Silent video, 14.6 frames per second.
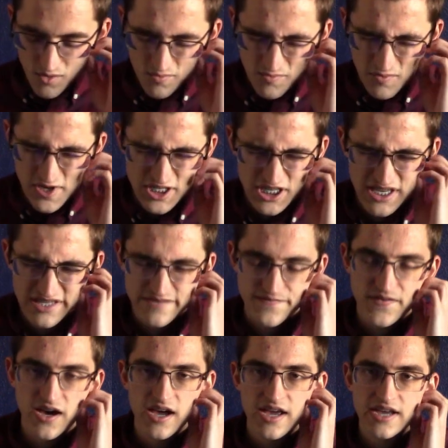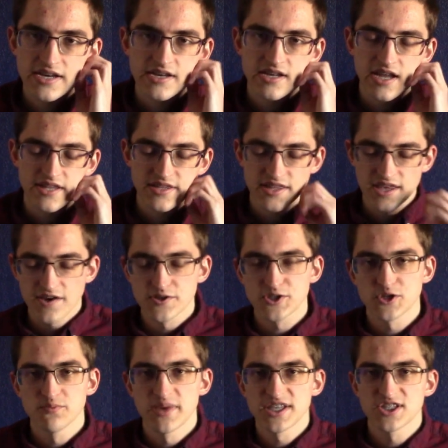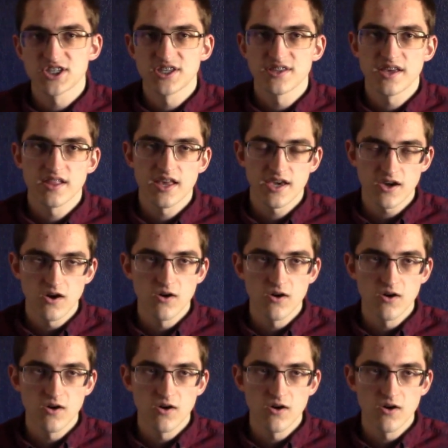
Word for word: which is fine. And then they also mention that, like,